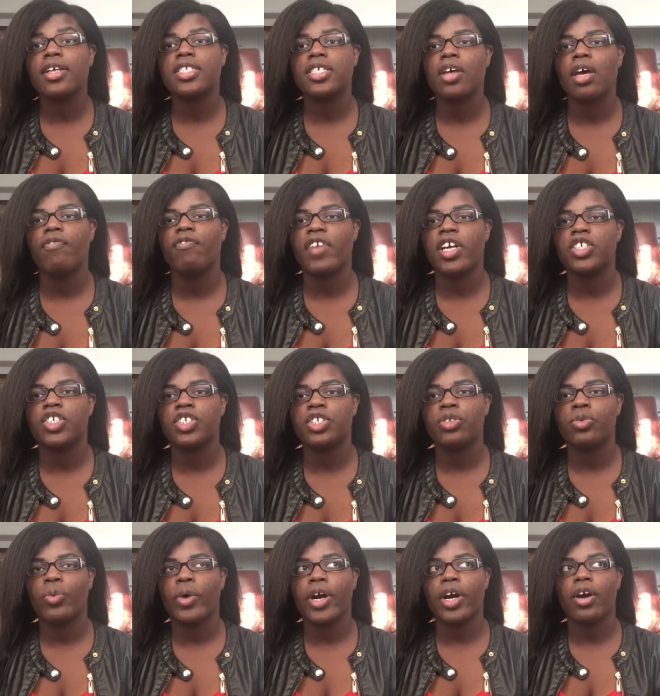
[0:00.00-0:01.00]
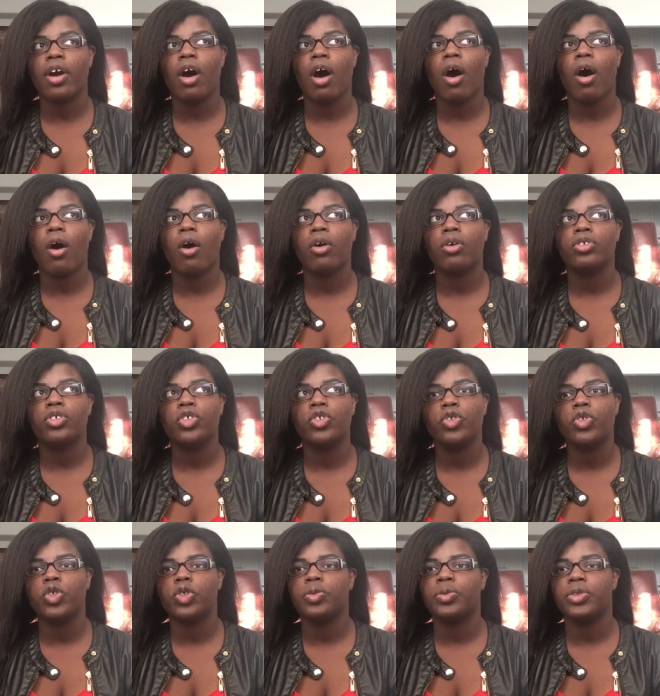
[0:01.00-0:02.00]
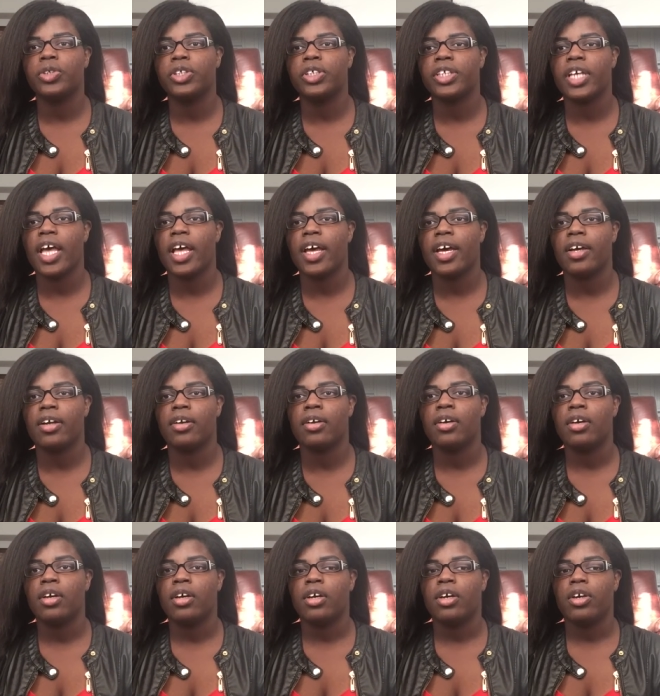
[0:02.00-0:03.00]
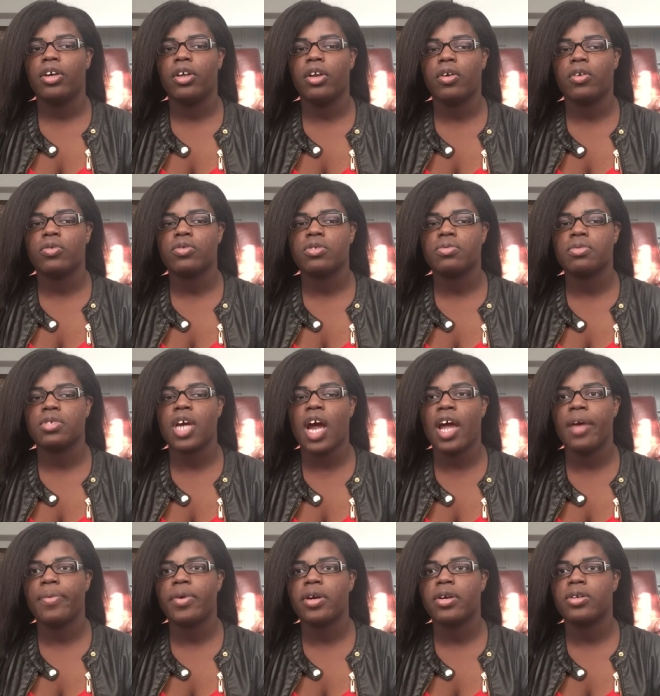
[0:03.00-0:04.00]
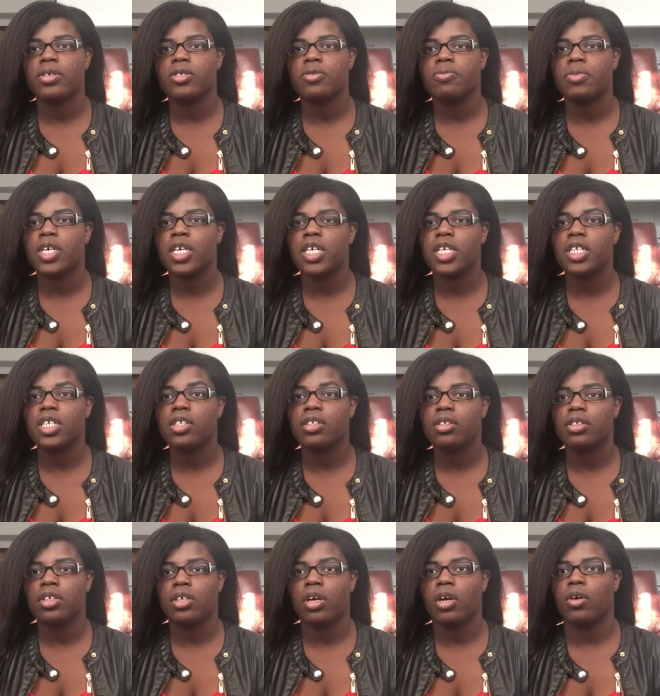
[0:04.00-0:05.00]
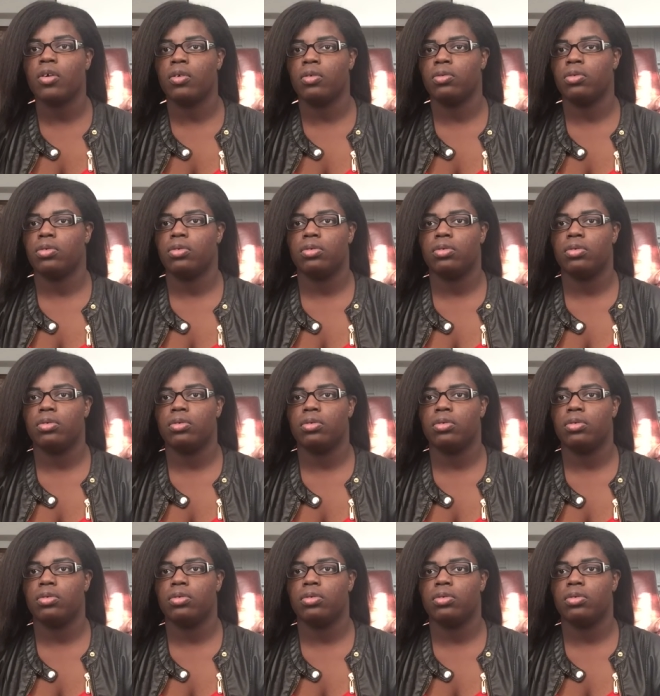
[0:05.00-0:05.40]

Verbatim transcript: It's a convention where all YouTubers and you know subscribers meet, you know,